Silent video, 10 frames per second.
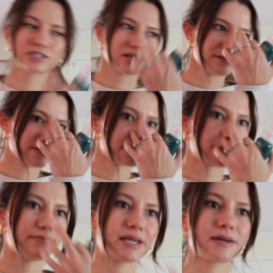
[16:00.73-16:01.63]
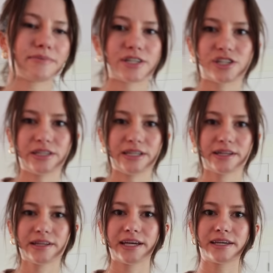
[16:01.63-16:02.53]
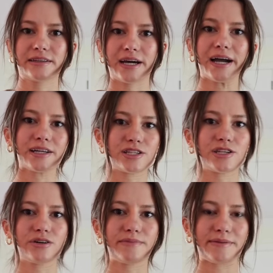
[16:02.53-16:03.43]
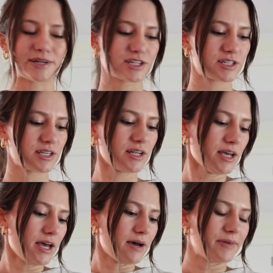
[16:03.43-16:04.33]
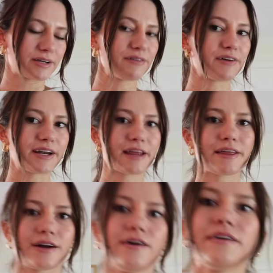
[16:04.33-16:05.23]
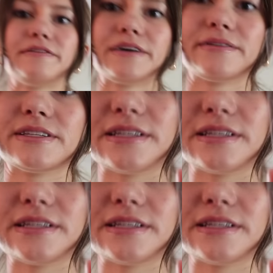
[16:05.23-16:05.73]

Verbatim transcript: to try and find some makeup brush cleaner, like that I could soak my brushes in, but I couldn't find anything. All I found was